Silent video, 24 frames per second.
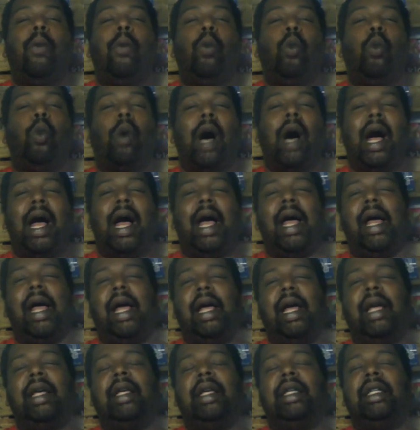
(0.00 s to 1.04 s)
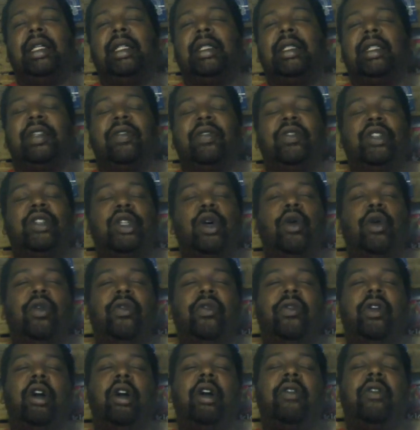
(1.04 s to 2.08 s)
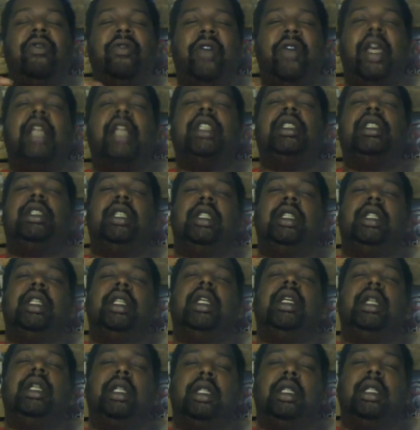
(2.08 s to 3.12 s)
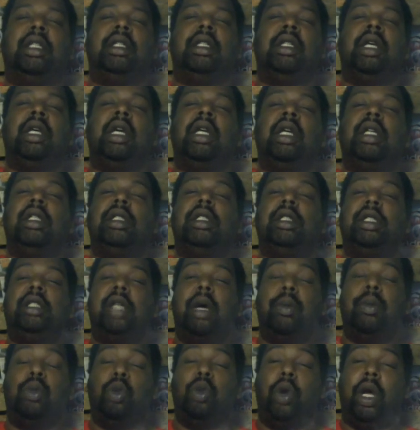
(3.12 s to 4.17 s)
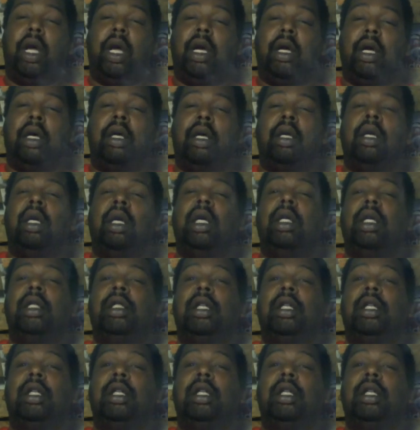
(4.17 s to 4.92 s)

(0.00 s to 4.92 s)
why is it so far-fetched to think that somewhere,